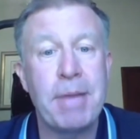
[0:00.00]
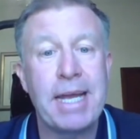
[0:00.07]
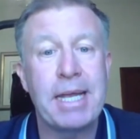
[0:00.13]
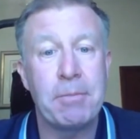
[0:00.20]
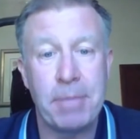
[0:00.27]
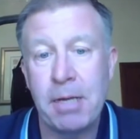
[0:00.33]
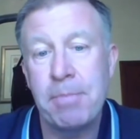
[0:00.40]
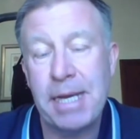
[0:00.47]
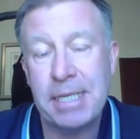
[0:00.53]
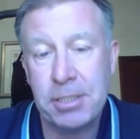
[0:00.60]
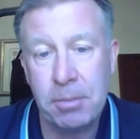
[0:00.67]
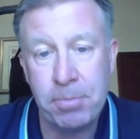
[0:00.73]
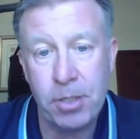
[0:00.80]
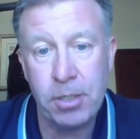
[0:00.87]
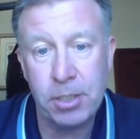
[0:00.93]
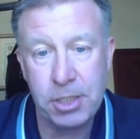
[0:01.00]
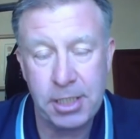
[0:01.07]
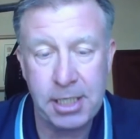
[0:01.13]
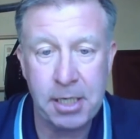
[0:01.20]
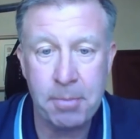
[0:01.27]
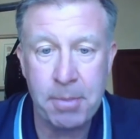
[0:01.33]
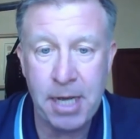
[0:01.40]
make me a better
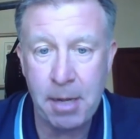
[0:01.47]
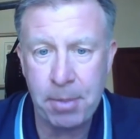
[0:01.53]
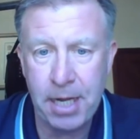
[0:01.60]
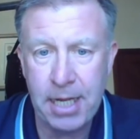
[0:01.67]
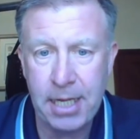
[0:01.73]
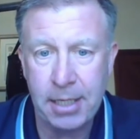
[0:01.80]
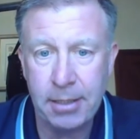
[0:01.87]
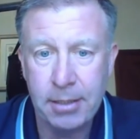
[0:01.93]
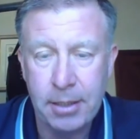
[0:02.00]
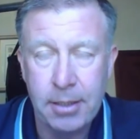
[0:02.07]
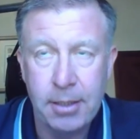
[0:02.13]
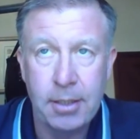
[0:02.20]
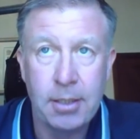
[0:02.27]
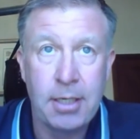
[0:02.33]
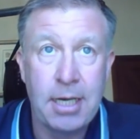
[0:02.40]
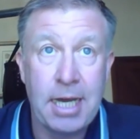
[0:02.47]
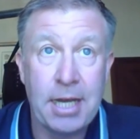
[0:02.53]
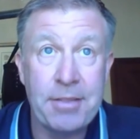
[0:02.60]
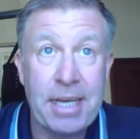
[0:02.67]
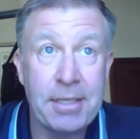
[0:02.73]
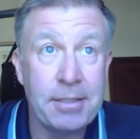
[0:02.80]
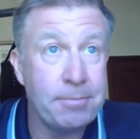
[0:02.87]
person and a better player.
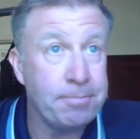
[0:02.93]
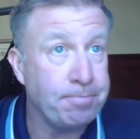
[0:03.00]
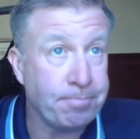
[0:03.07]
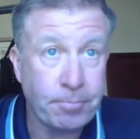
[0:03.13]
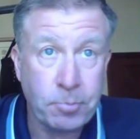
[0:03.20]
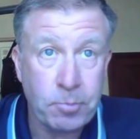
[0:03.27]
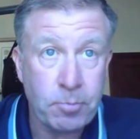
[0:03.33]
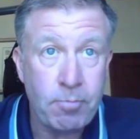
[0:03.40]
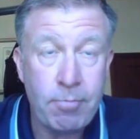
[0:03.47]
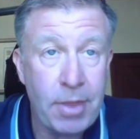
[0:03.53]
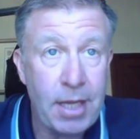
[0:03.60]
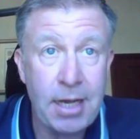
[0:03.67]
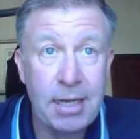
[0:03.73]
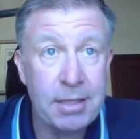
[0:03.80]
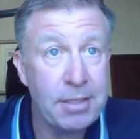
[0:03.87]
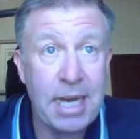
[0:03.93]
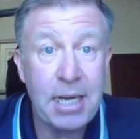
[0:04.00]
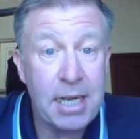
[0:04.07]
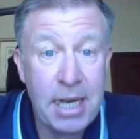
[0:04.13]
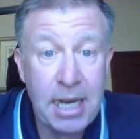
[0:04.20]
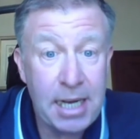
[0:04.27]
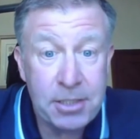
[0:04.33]
And then
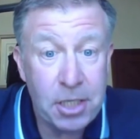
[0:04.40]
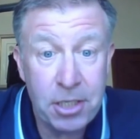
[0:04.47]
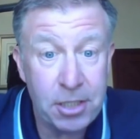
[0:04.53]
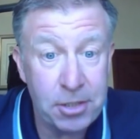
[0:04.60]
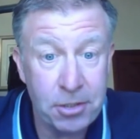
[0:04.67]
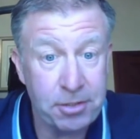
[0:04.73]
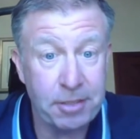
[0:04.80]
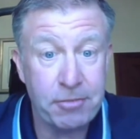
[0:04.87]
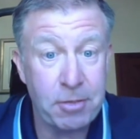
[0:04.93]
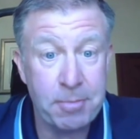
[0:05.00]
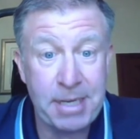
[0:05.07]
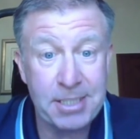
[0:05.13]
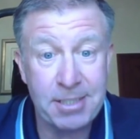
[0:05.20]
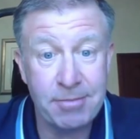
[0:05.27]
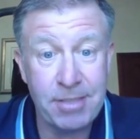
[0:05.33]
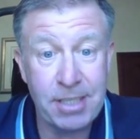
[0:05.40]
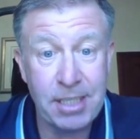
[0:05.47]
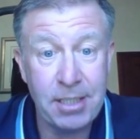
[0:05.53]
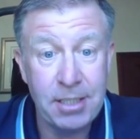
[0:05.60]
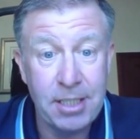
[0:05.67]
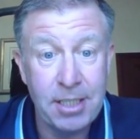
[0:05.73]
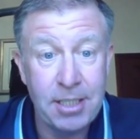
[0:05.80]
I'd heard nothing from Aston
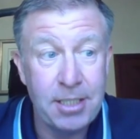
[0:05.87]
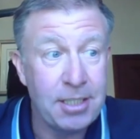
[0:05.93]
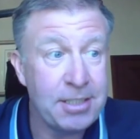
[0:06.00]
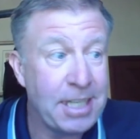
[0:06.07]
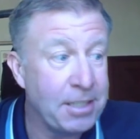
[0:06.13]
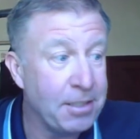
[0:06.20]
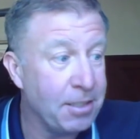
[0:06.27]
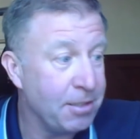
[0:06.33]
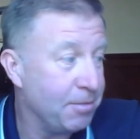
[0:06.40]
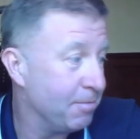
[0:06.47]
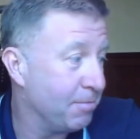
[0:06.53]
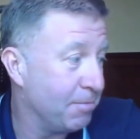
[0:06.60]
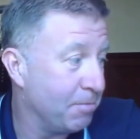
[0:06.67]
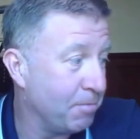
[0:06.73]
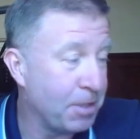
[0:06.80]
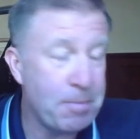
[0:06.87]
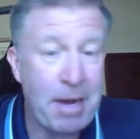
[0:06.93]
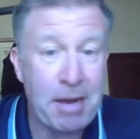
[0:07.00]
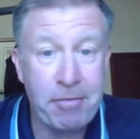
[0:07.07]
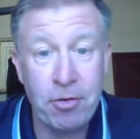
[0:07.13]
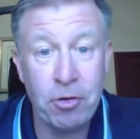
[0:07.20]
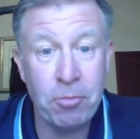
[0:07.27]
Villa. And then with
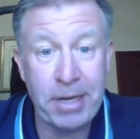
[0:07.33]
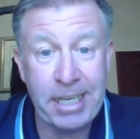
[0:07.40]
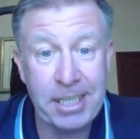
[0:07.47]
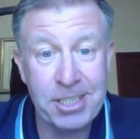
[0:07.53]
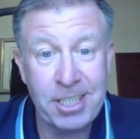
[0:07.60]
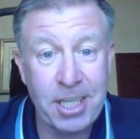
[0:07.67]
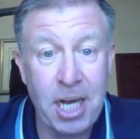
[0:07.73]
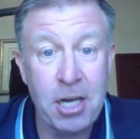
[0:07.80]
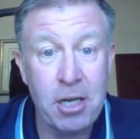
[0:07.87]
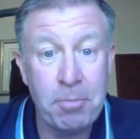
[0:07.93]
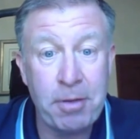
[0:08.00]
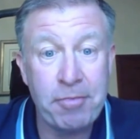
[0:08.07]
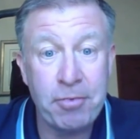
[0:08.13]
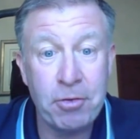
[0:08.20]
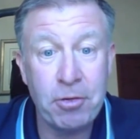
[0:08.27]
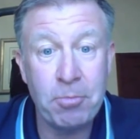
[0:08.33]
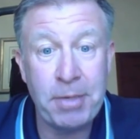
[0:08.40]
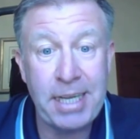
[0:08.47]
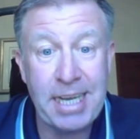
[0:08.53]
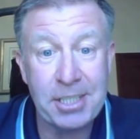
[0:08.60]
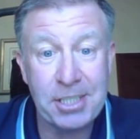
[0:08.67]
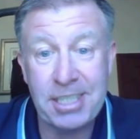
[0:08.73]
about 4 weeks to go before
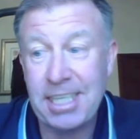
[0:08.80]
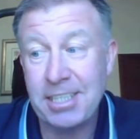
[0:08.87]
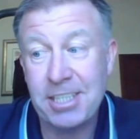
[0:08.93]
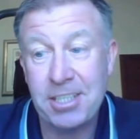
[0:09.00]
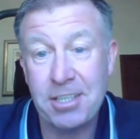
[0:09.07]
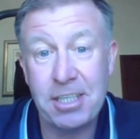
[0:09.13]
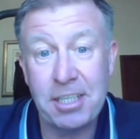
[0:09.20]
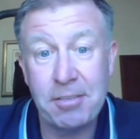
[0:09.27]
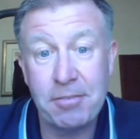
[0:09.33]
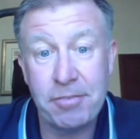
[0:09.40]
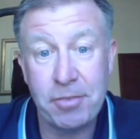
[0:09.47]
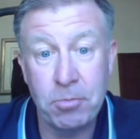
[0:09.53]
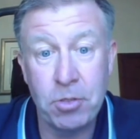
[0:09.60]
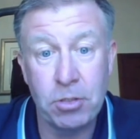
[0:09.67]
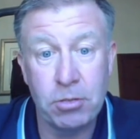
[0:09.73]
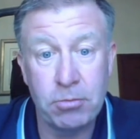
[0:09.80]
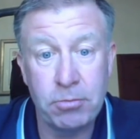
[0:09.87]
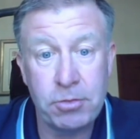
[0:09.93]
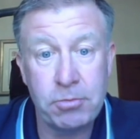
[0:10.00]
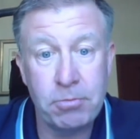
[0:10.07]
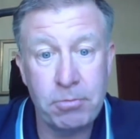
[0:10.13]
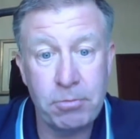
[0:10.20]
me actually then signing for
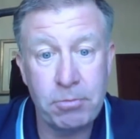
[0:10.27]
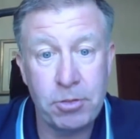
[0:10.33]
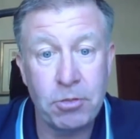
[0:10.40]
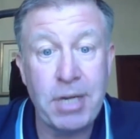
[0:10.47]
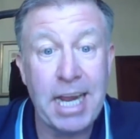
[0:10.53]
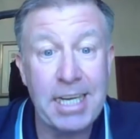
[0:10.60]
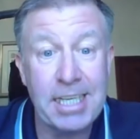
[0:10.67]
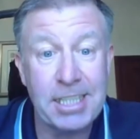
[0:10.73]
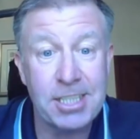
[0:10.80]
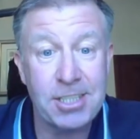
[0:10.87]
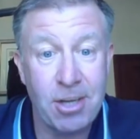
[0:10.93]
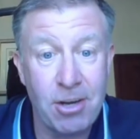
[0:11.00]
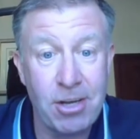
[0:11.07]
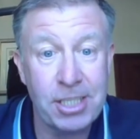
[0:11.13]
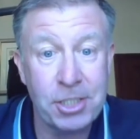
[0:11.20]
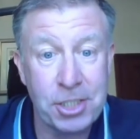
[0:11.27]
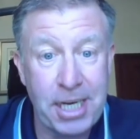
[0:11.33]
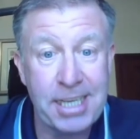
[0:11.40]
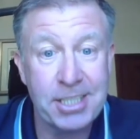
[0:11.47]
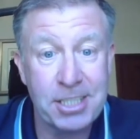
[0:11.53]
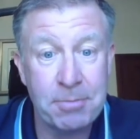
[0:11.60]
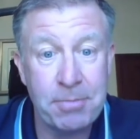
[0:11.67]
Wolves, Doug Ellis started
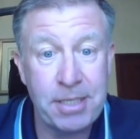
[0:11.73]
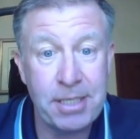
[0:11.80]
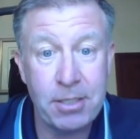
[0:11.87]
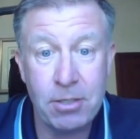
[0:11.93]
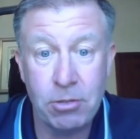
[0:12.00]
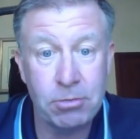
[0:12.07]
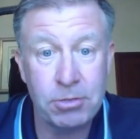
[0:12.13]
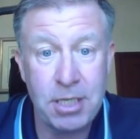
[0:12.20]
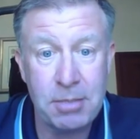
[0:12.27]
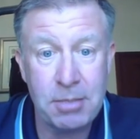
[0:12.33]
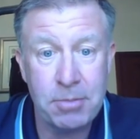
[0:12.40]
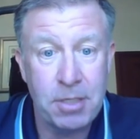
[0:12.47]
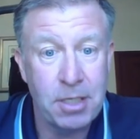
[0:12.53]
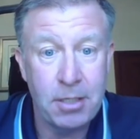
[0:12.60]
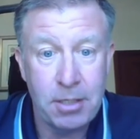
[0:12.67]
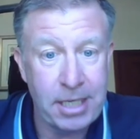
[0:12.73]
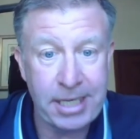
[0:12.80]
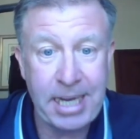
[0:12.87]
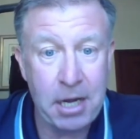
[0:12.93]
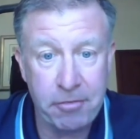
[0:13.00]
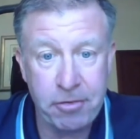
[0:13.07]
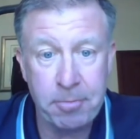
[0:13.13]
chasing me all the time. He
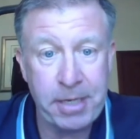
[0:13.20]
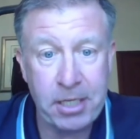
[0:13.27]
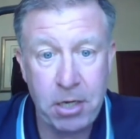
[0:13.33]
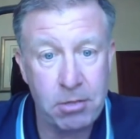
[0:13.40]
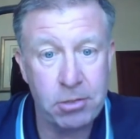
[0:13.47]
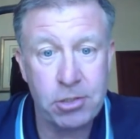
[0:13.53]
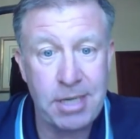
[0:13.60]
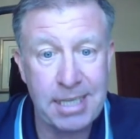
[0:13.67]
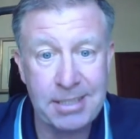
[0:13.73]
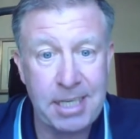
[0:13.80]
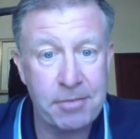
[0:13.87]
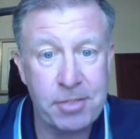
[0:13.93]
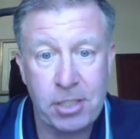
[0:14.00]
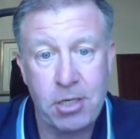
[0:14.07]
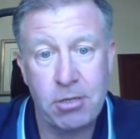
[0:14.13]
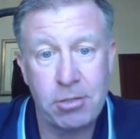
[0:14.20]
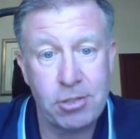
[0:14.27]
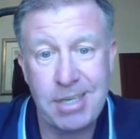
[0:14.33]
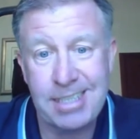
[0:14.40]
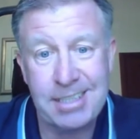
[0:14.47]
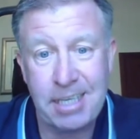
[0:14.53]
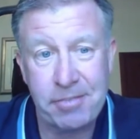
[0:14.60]
kept offering me contract after
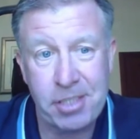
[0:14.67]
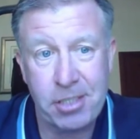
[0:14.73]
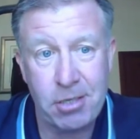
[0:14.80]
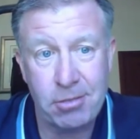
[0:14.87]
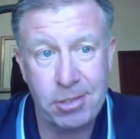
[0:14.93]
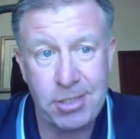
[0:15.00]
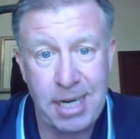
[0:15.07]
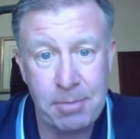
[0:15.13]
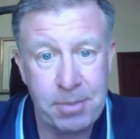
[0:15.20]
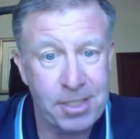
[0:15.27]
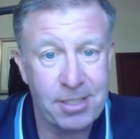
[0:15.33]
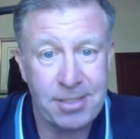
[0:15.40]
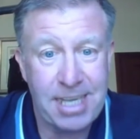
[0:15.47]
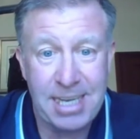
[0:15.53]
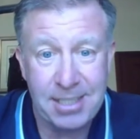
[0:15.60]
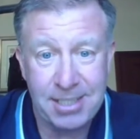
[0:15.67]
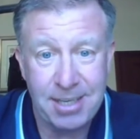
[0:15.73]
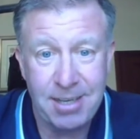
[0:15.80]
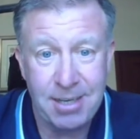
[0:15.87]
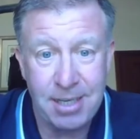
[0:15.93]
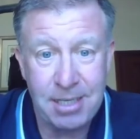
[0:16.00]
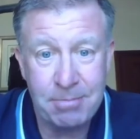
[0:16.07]
contract after contract. But at that
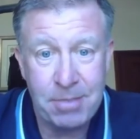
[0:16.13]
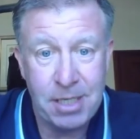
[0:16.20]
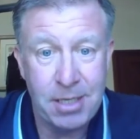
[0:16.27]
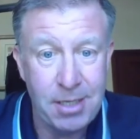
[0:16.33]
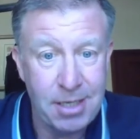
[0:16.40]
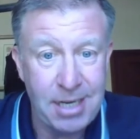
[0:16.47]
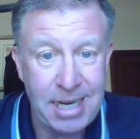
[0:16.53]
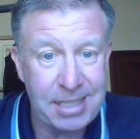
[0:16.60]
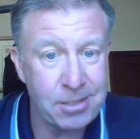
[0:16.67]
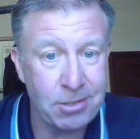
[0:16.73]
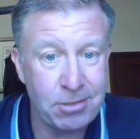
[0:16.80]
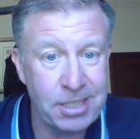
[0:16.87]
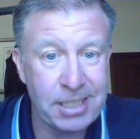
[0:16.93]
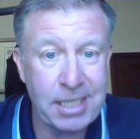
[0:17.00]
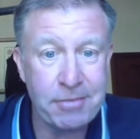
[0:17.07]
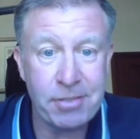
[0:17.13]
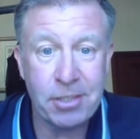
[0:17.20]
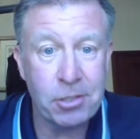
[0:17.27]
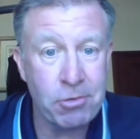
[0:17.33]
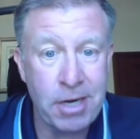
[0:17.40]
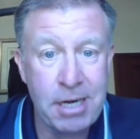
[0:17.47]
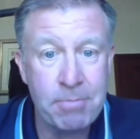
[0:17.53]
time, I'd already
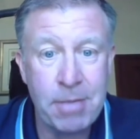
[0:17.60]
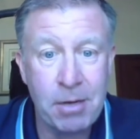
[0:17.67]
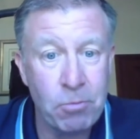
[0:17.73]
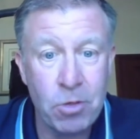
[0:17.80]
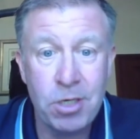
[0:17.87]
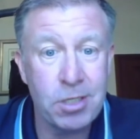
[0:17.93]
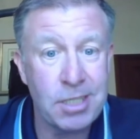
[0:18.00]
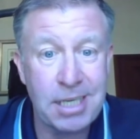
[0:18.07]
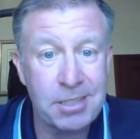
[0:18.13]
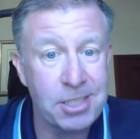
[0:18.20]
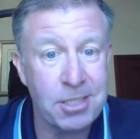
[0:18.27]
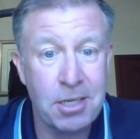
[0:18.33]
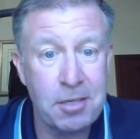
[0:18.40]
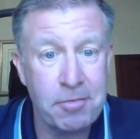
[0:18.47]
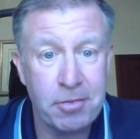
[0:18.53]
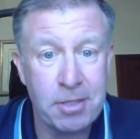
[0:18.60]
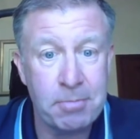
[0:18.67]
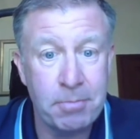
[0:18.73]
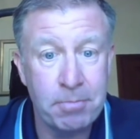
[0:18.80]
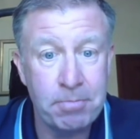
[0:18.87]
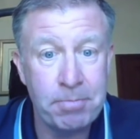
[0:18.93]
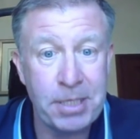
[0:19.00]
given Graham my word I'd sign for
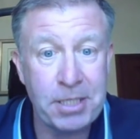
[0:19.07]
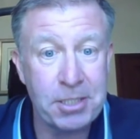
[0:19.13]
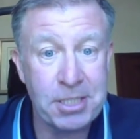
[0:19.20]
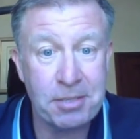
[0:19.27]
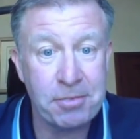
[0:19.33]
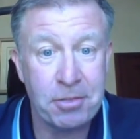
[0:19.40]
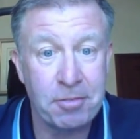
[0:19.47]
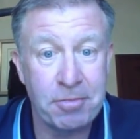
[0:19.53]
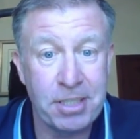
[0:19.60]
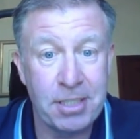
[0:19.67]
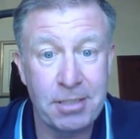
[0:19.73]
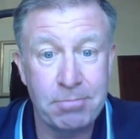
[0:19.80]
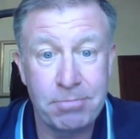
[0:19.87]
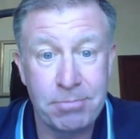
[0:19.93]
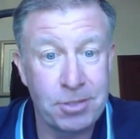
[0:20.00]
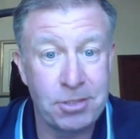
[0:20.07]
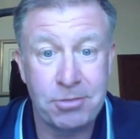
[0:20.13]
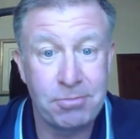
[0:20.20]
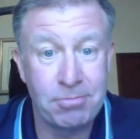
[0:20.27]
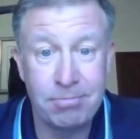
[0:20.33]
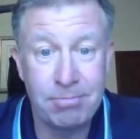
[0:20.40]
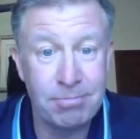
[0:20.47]
him because I thought Villa.
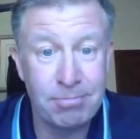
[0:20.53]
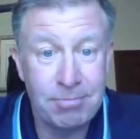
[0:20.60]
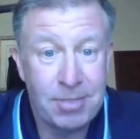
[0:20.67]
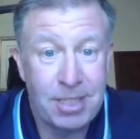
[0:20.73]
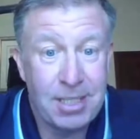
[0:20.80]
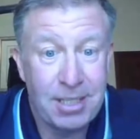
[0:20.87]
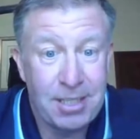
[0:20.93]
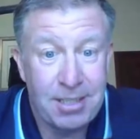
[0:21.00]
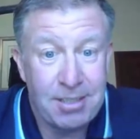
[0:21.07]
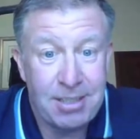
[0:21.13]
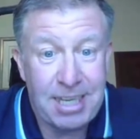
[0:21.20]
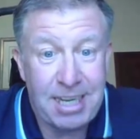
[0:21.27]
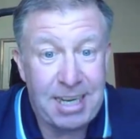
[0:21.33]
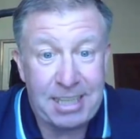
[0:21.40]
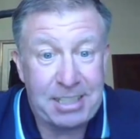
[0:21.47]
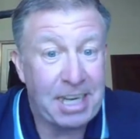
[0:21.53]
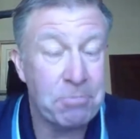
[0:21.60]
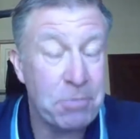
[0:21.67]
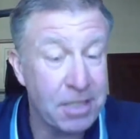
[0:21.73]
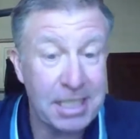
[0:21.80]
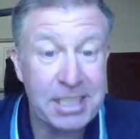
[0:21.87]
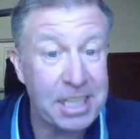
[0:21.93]
I
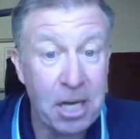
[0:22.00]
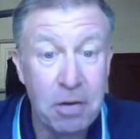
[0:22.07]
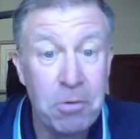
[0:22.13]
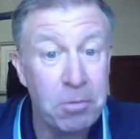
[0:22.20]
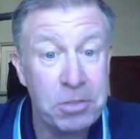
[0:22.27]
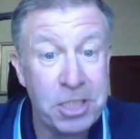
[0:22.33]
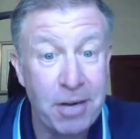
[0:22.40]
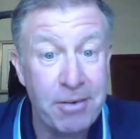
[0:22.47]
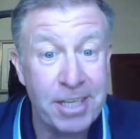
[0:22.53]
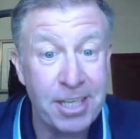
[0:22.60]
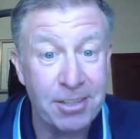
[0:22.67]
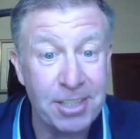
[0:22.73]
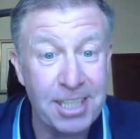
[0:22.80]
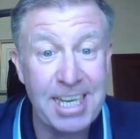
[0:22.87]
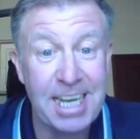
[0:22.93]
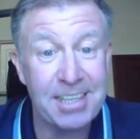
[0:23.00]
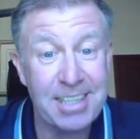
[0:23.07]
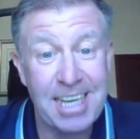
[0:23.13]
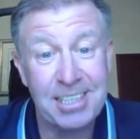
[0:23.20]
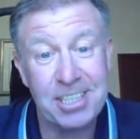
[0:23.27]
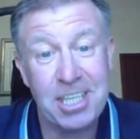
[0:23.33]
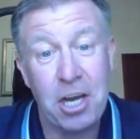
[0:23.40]
didn't know what was going on, and
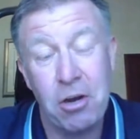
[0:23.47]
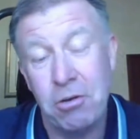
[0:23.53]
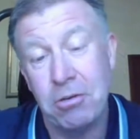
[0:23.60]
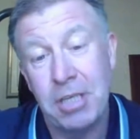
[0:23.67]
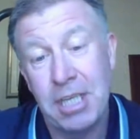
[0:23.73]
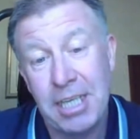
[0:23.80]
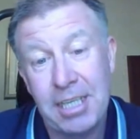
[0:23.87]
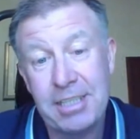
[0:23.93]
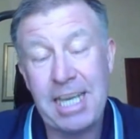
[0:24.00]
that's the whole